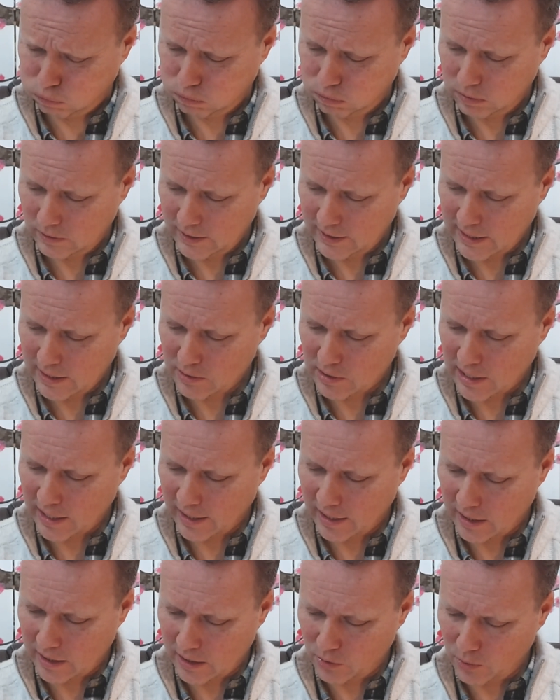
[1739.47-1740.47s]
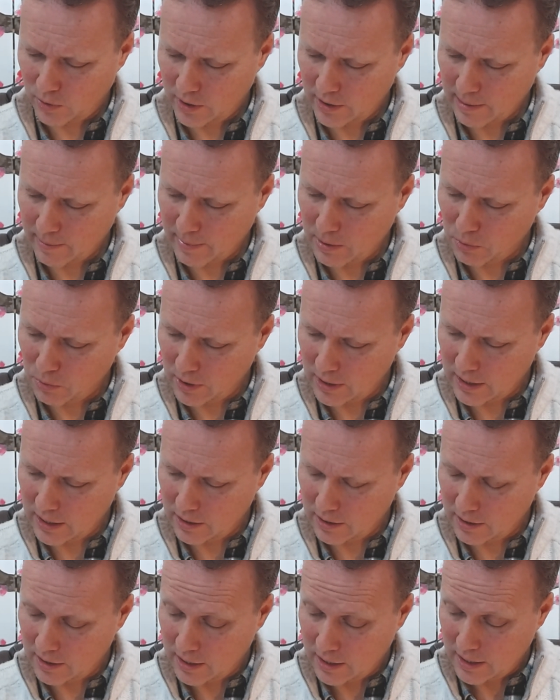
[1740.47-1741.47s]
Sounds like a hard word. I mean, what
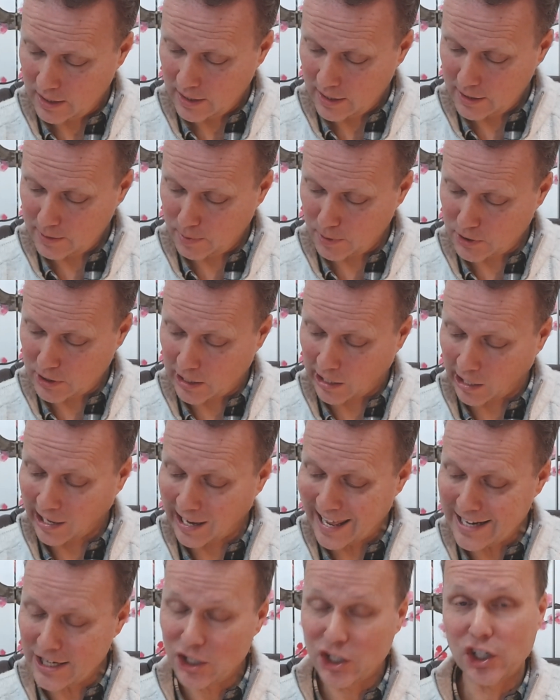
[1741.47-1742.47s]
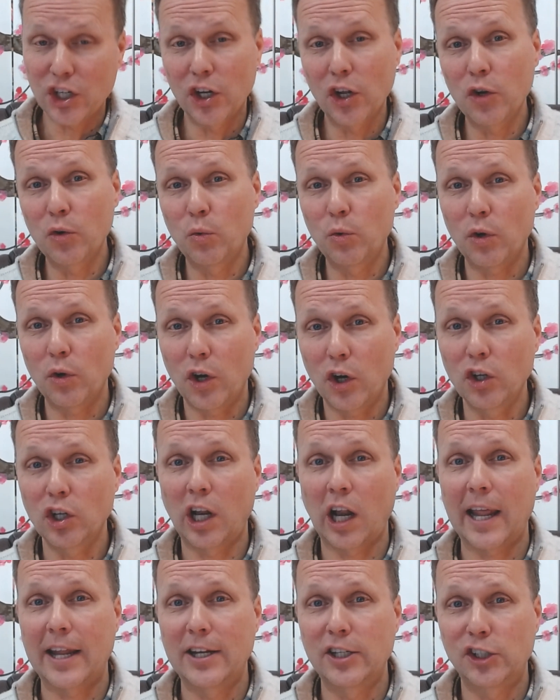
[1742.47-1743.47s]
you're supposed to clench and
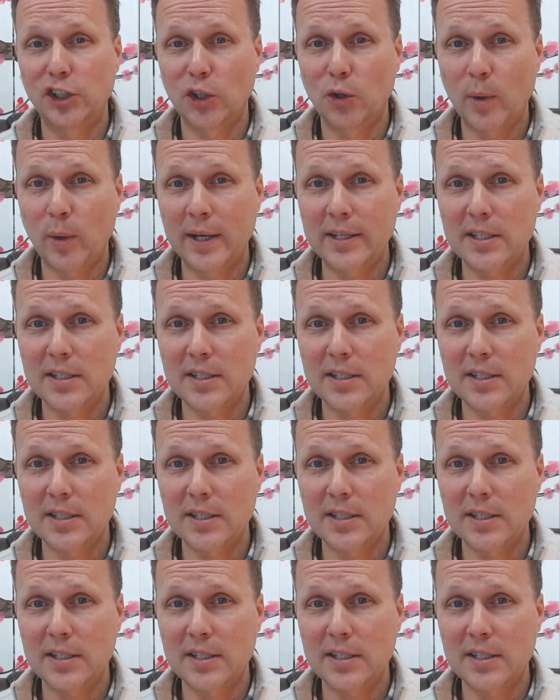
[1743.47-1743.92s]
unclench your way to